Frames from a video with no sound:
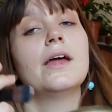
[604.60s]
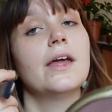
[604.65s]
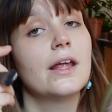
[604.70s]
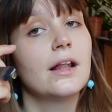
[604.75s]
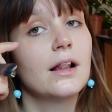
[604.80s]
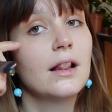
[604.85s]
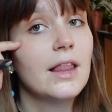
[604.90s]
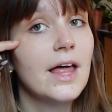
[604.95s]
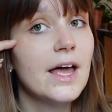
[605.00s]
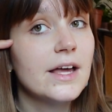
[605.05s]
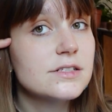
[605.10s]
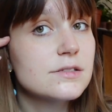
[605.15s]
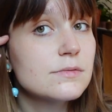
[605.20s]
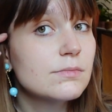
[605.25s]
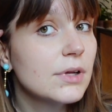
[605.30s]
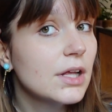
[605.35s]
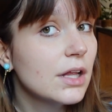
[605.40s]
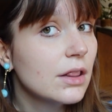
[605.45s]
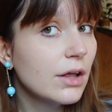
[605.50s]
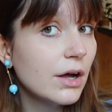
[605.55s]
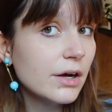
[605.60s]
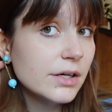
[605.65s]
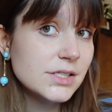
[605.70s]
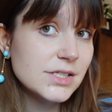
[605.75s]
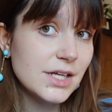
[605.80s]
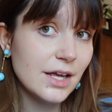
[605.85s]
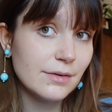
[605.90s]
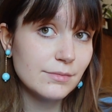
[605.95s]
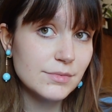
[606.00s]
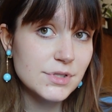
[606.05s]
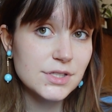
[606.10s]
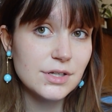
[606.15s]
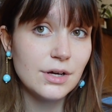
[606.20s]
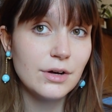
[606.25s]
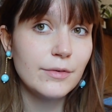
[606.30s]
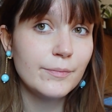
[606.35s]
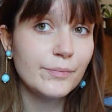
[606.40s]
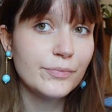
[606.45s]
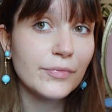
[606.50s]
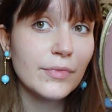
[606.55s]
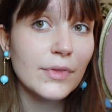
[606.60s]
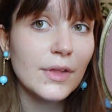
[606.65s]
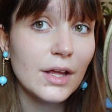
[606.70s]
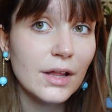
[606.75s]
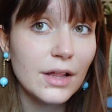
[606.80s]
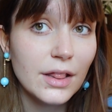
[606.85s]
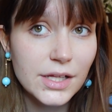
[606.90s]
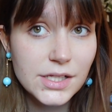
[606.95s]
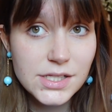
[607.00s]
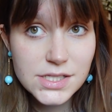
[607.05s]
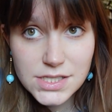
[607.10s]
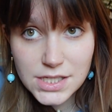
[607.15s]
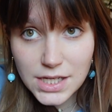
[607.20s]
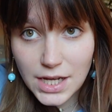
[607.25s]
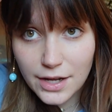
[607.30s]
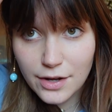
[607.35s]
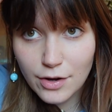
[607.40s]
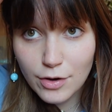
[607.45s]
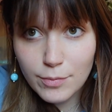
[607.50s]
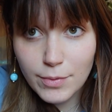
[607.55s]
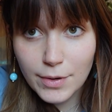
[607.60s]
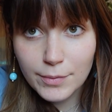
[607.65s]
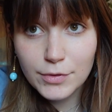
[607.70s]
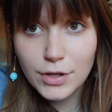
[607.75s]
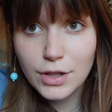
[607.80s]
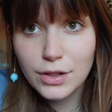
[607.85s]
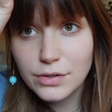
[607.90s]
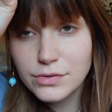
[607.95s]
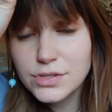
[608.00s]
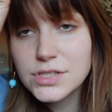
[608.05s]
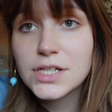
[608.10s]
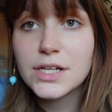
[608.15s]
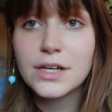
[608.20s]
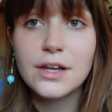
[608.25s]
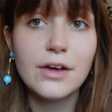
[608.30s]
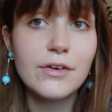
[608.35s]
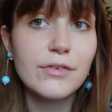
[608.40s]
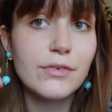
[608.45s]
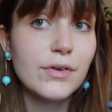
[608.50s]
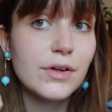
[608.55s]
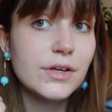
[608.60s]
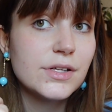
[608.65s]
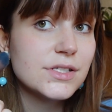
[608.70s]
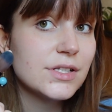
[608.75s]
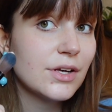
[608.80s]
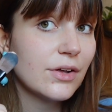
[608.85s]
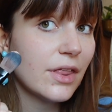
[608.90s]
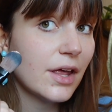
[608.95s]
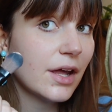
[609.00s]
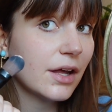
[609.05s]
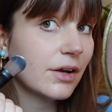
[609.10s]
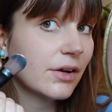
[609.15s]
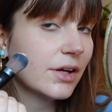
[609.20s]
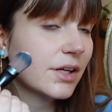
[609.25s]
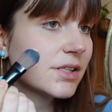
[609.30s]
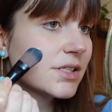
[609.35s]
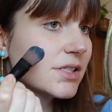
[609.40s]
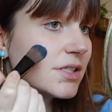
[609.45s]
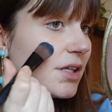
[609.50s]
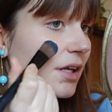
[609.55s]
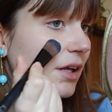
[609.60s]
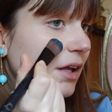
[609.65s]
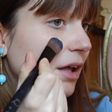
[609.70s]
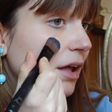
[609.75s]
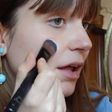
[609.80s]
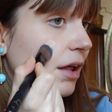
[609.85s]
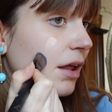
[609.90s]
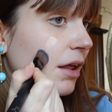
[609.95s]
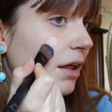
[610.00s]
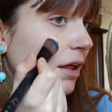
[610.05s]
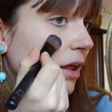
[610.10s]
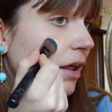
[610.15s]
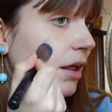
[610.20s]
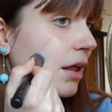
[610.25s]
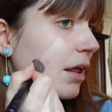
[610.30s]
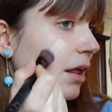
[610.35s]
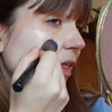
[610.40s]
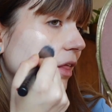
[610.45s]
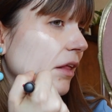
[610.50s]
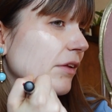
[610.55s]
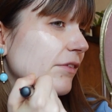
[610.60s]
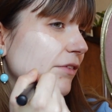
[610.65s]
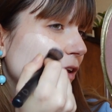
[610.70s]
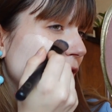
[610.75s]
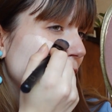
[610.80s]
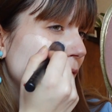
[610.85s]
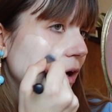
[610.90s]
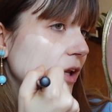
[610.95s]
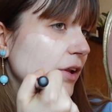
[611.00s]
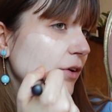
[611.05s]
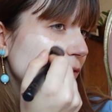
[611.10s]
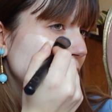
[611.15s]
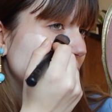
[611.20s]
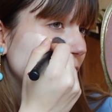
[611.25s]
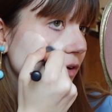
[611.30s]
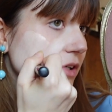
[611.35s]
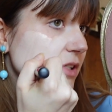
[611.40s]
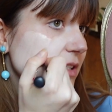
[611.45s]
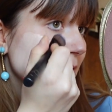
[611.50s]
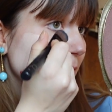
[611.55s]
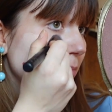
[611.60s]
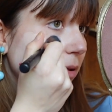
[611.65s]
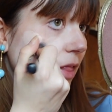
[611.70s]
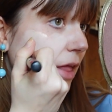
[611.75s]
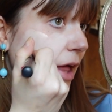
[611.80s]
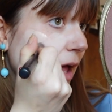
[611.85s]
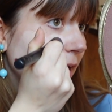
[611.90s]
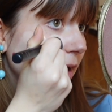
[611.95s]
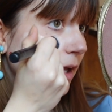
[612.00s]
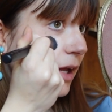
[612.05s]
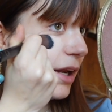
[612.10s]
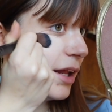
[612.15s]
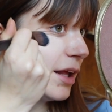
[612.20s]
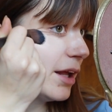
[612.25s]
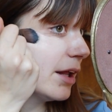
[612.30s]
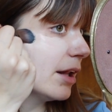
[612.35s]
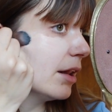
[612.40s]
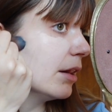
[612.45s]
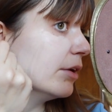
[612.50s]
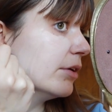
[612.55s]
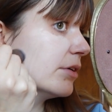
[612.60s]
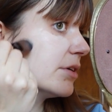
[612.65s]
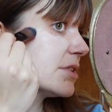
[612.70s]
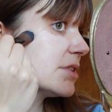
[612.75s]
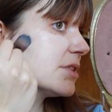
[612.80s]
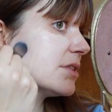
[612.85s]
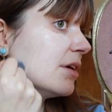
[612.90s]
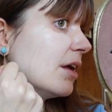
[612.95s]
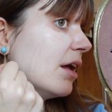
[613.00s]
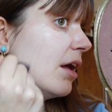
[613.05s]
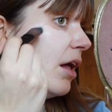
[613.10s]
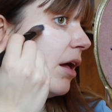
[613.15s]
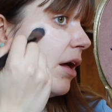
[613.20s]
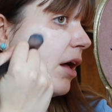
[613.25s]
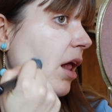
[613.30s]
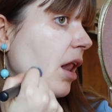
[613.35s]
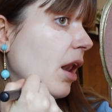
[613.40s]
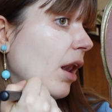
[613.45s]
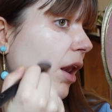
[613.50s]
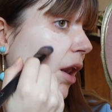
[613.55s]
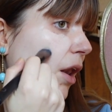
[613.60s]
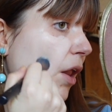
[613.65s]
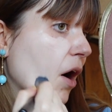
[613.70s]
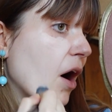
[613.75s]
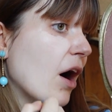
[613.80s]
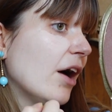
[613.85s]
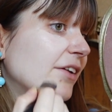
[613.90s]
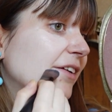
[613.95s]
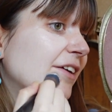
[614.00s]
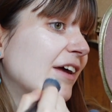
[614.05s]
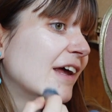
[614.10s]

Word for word: It'll last me a long time. So let's see, I hope I'm close enough so that you can see. So when you first apply it, it looks a lot.